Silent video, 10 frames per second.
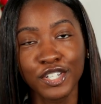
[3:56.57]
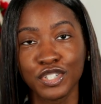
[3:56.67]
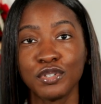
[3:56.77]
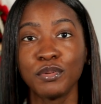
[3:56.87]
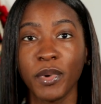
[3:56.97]

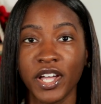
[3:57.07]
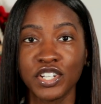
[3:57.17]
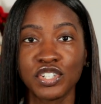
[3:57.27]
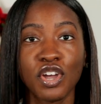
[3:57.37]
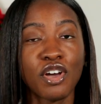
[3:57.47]
too
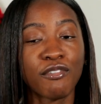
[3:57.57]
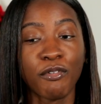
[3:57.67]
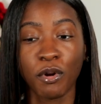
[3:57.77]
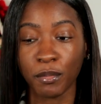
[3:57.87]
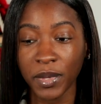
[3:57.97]
much
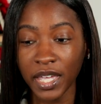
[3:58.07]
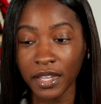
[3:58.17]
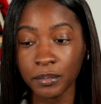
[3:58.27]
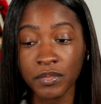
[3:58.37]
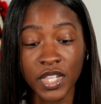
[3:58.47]
for
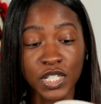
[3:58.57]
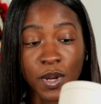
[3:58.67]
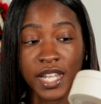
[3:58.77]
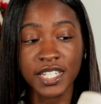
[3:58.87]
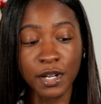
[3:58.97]
me. So
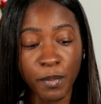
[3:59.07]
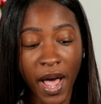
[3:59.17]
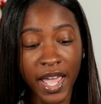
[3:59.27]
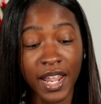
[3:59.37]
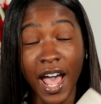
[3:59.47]
I did
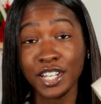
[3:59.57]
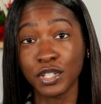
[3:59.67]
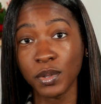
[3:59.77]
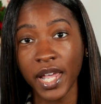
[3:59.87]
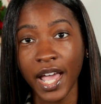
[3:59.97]
buy it. I
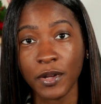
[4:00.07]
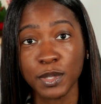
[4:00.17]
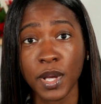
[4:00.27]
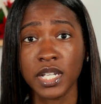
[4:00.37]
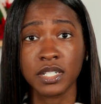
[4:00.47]
do like how it
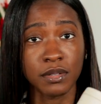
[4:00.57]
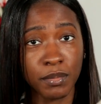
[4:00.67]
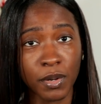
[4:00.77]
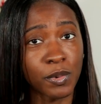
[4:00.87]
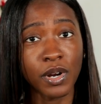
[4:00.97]
smells and
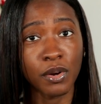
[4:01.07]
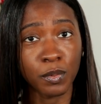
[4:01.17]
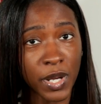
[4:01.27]
we don't